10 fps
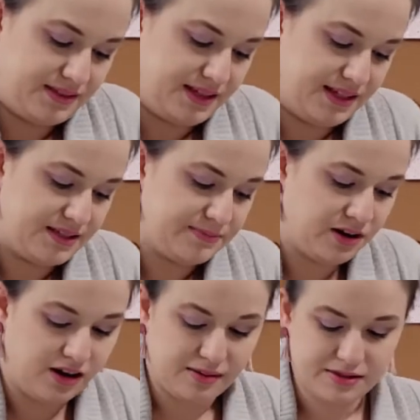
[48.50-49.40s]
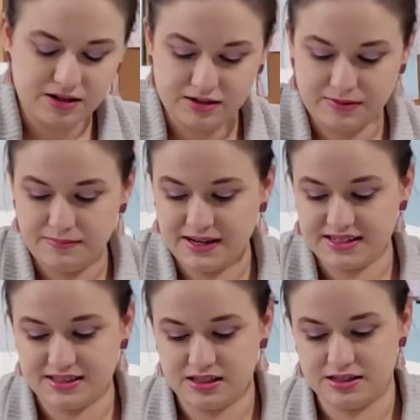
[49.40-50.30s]
it's probably going to be
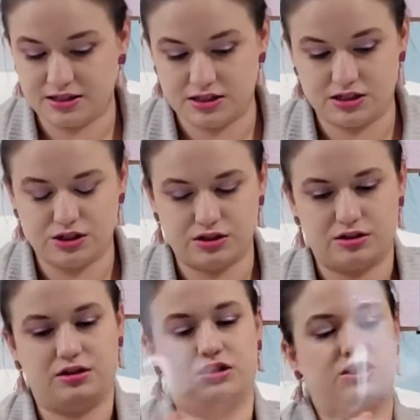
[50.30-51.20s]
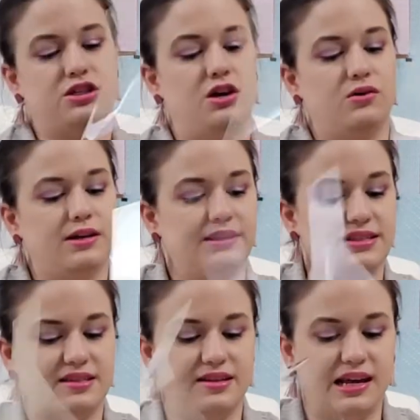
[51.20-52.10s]
best to just show at least
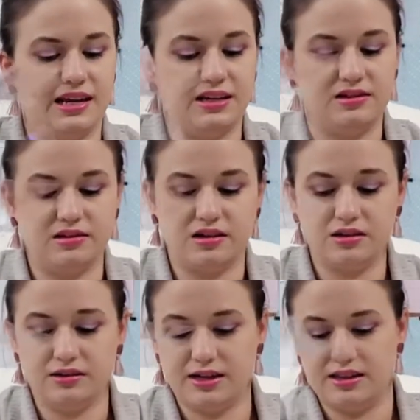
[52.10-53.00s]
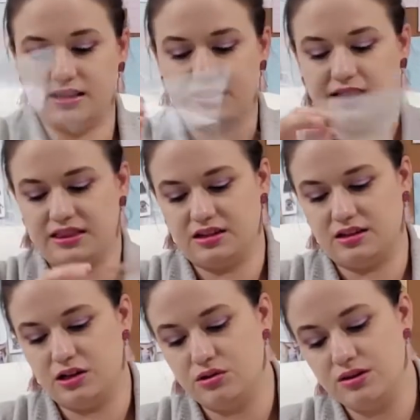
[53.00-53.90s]
the naked doll and then let the
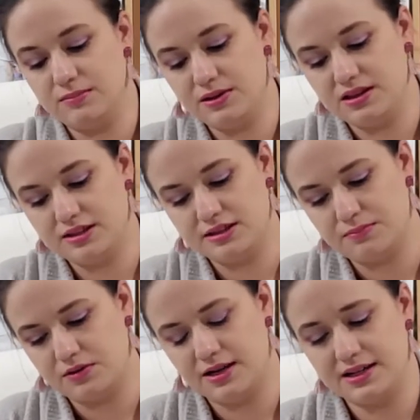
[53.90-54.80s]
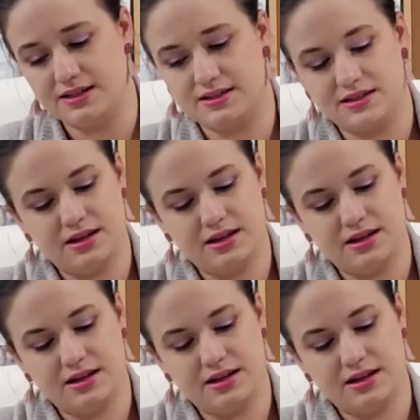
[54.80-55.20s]
clothing be the surprise.